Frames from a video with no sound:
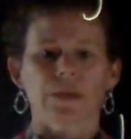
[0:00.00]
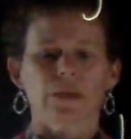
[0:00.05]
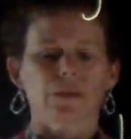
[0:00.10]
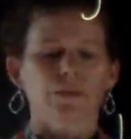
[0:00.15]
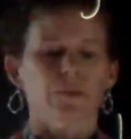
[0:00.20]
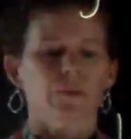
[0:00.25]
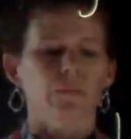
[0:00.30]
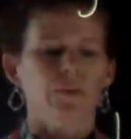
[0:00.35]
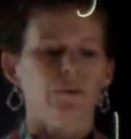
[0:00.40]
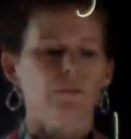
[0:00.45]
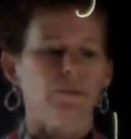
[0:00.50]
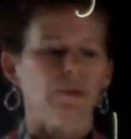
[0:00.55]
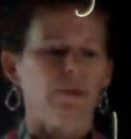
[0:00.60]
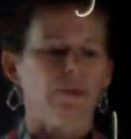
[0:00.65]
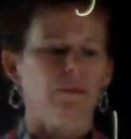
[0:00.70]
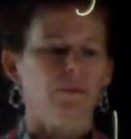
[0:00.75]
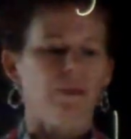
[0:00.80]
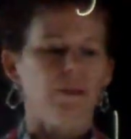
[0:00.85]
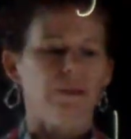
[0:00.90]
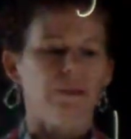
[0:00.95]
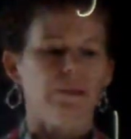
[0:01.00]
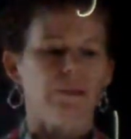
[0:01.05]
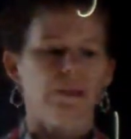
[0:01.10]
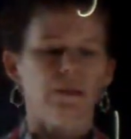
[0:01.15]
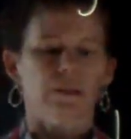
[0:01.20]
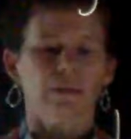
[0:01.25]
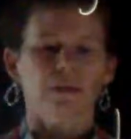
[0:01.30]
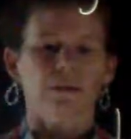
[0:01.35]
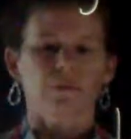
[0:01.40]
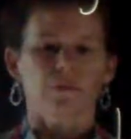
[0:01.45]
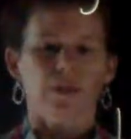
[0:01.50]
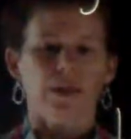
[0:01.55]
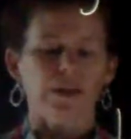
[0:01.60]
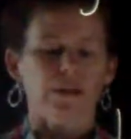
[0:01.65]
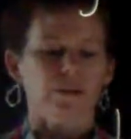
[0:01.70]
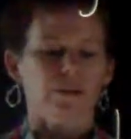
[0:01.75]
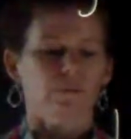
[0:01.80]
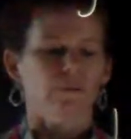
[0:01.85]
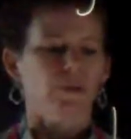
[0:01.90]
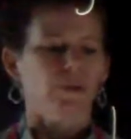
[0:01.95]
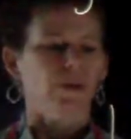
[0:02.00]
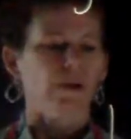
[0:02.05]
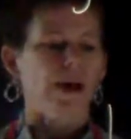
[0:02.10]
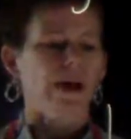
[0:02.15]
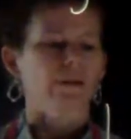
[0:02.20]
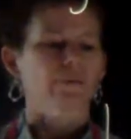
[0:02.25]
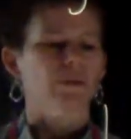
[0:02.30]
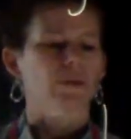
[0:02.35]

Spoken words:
So we really want to see the effect of the graph.